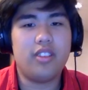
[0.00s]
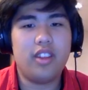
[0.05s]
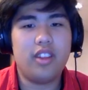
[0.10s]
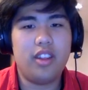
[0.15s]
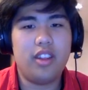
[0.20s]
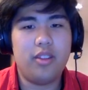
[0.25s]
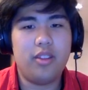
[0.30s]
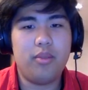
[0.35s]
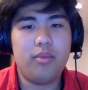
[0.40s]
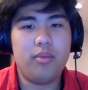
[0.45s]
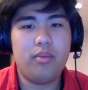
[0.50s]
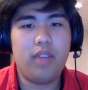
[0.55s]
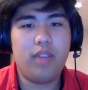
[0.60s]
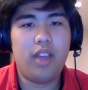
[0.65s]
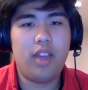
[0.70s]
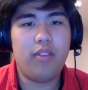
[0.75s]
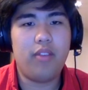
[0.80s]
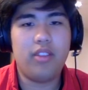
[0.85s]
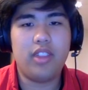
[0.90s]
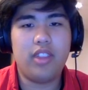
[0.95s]
It,
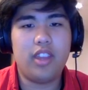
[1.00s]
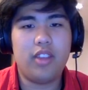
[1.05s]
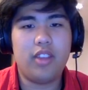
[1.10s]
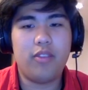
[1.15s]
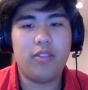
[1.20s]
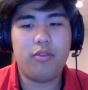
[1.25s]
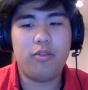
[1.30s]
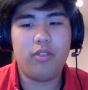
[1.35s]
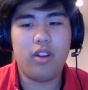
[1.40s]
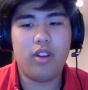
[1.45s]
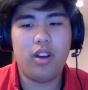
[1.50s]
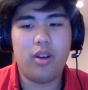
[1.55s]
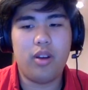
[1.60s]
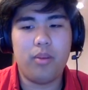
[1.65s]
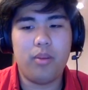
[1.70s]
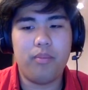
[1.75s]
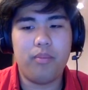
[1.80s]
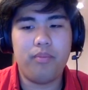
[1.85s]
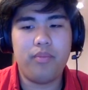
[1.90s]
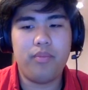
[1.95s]
everything
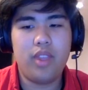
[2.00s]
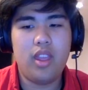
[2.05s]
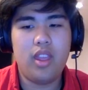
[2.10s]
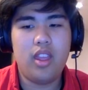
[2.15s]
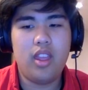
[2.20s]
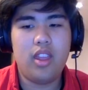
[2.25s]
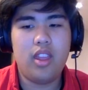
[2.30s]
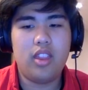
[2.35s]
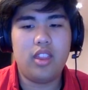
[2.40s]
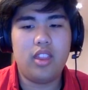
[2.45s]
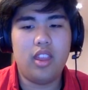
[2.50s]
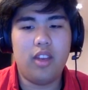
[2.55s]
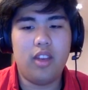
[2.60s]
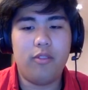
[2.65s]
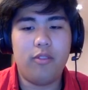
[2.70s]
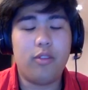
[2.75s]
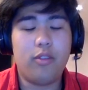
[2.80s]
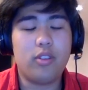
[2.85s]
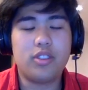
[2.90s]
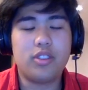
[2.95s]
from the
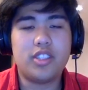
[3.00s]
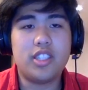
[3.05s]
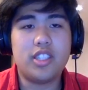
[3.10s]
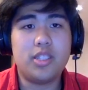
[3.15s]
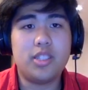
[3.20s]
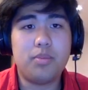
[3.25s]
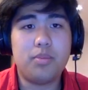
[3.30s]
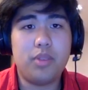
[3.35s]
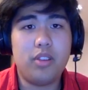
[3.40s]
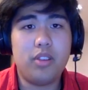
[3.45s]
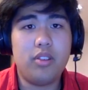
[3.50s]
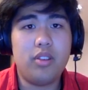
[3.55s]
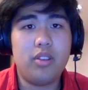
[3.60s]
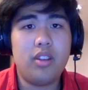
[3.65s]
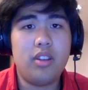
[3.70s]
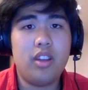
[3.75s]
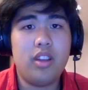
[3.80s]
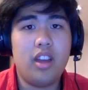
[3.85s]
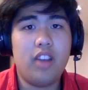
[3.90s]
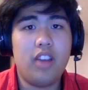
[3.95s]
first dispute
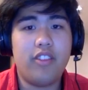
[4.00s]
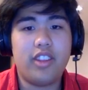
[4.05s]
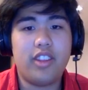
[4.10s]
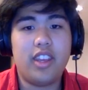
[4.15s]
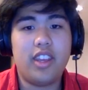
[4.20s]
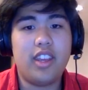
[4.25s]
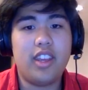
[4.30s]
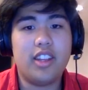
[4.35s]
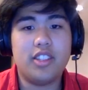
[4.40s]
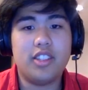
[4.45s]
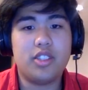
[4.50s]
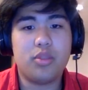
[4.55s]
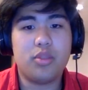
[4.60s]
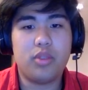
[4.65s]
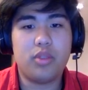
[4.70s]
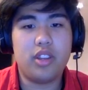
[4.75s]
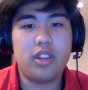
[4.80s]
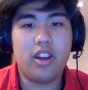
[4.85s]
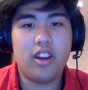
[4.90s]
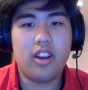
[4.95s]
of the king and his
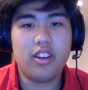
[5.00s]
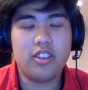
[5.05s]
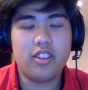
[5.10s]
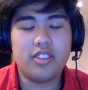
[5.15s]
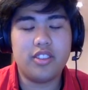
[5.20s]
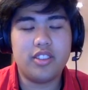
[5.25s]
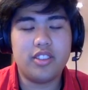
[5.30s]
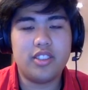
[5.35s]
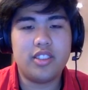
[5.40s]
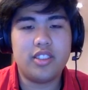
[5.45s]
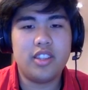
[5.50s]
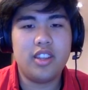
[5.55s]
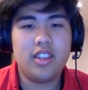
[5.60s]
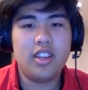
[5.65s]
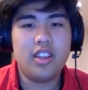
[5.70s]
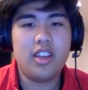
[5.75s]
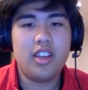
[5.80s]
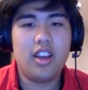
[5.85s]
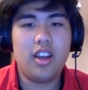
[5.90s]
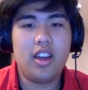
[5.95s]
three daughters,
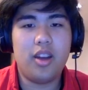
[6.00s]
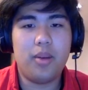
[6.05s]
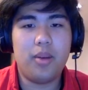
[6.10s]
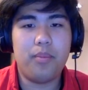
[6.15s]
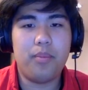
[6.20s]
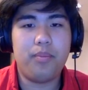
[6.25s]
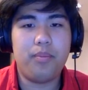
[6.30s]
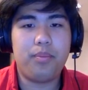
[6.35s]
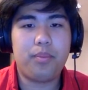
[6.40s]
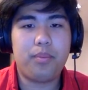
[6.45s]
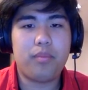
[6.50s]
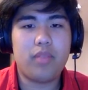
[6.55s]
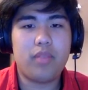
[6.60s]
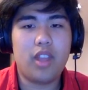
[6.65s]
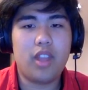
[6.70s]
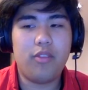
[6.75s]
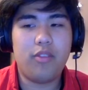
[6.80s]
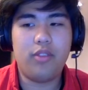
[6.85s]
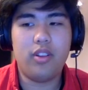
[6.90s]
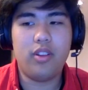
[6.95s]
um, I
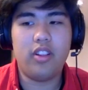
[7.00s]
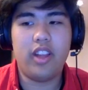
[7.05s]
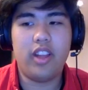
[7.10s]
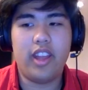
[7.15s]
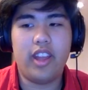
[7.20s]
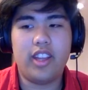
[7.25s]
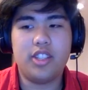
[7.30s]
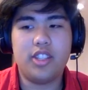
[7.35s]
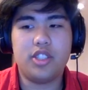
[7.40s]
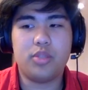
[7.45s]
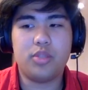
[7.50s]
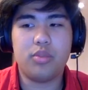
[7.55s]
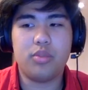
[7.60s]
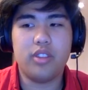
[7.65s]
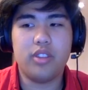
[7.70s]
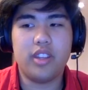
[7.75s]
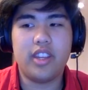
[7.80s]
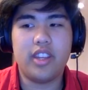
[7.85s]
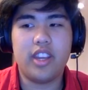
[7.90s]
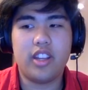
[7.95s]
feel like it just
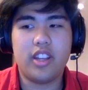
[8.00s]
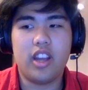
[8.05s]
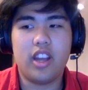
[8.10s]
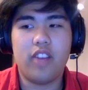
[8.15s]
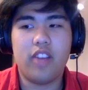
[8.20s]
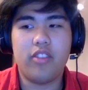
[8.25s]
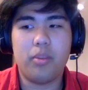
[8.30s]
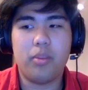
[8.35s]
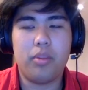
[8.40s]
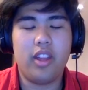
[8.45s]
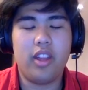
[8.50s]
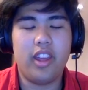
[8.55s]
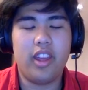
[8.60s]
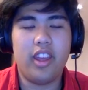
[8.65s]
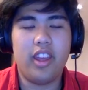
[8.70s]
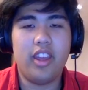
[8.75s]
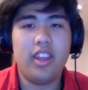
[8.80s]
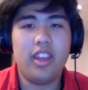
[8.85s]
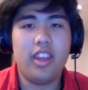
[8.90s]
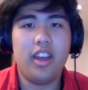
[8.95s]
really kicked off the
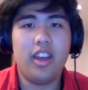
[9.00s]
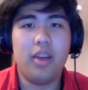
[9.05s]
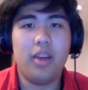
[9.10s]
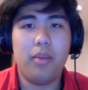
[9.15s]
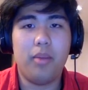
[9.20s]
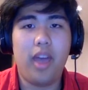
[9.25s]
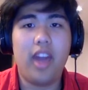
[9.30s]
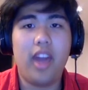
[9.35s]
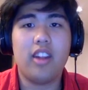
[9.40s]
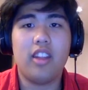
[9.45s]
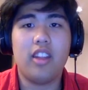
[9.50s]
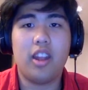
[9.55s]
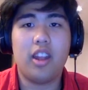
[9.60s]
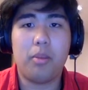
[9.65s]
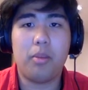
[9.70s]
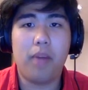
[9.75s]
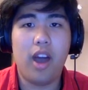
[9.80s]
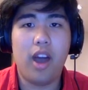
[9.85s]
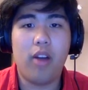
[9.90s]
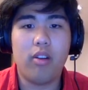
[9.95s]
play um, had a lot of
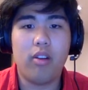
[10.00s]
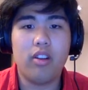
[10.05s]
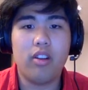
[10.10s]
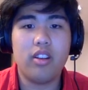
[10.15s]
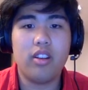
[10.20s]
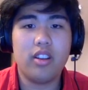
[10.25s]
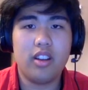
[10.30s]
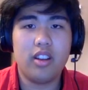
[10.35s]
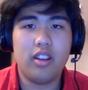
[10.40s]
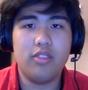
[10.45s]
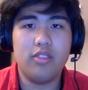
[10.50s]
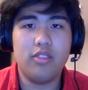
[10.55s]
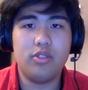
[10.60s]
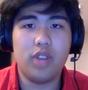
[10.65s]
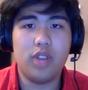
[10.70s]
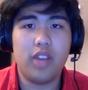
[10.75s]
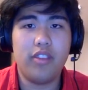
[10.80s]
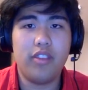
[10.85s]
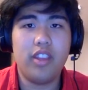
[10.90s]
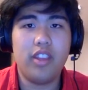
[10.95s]
power of
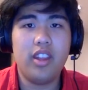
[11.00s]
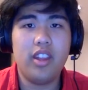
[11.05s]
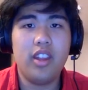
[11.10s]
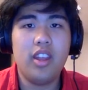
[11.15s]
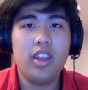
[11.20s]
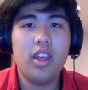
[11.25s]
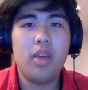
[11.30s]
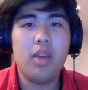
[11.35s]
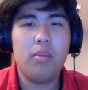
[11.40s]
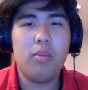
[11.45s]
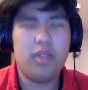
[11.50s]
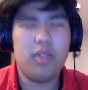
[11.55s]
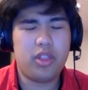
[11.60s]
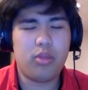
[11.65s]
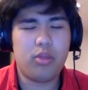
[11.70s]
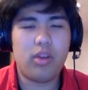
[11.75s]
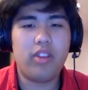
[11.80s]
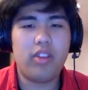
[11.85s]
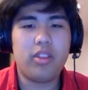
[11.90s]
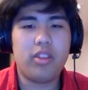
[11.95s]
driving it, but
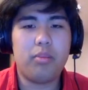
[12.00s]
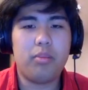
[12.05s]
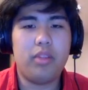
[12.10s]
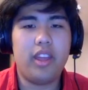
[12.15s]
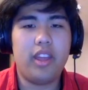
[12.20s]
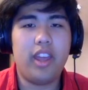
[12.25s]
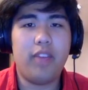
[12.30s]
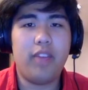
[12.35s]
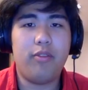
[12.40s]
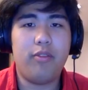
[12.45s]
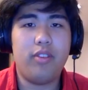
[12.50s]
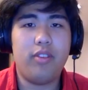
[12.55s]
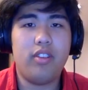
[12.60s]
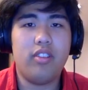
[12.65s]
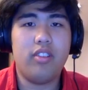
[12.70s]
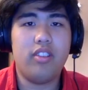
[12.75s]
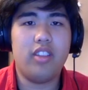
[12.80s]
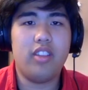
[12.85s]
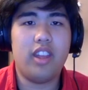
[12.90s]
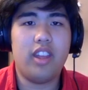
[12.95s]
throughout the play, I
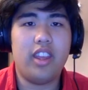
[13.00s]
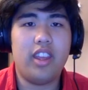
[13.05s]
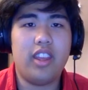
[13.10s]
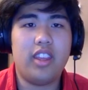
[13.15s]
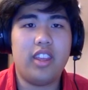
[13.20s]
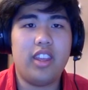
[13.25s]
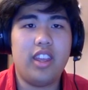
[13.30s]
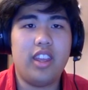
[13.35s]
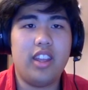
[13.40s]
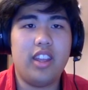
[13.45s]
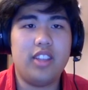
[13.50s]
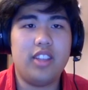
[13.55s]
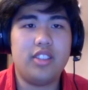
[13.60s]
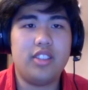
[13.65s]
feel like it,